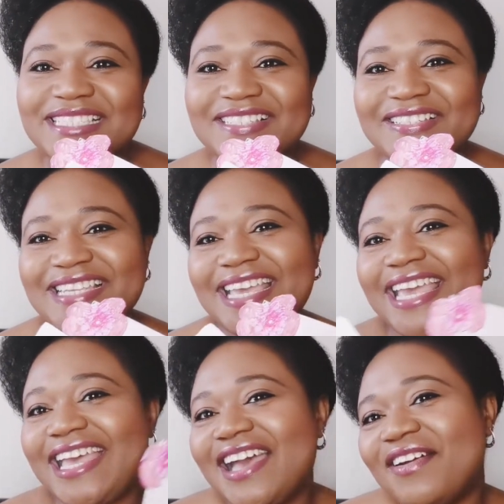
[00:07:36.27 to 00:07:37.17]
So
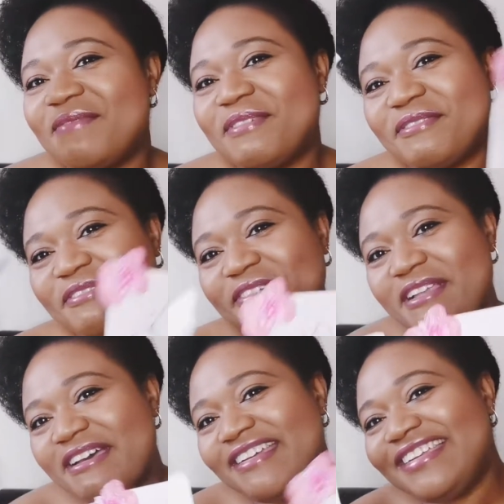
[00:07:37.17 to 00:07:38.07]
yeah, I'm gonna be
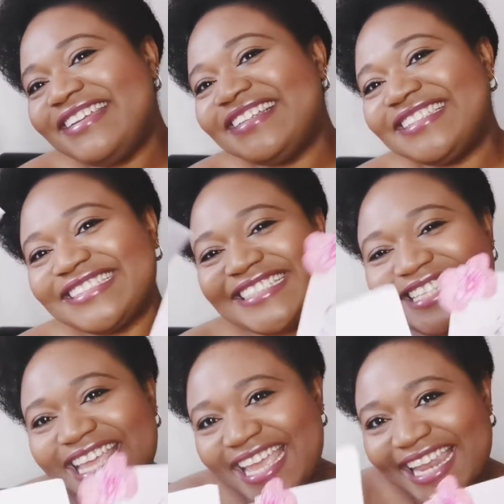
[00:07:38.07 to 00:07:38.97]
flying
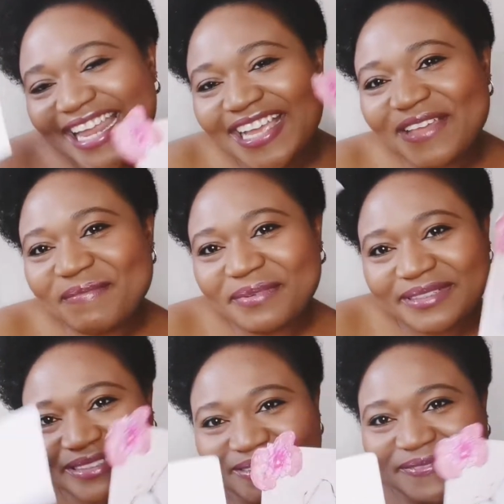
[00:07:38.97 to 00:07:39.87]
today like a
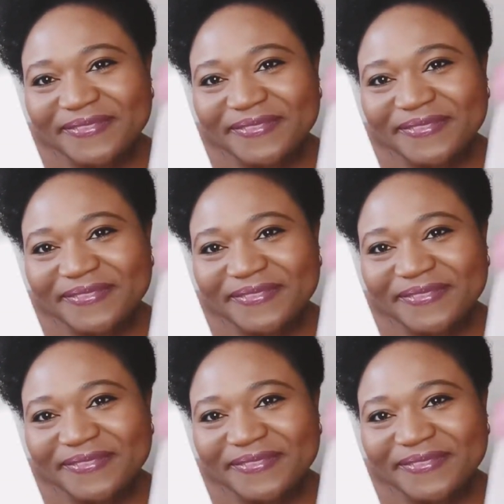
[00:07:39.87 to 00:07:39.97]
butterfly.